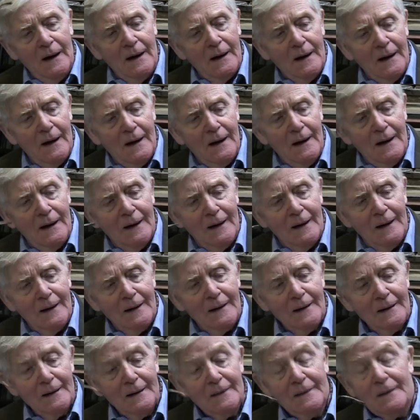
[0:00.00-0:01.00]

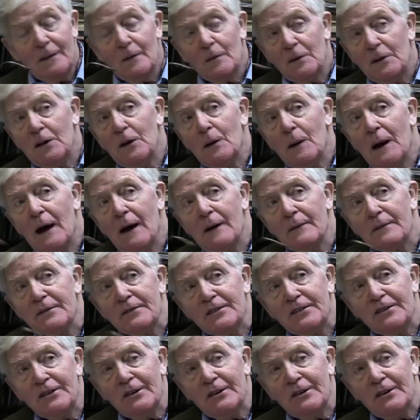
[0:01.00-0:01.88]
that you have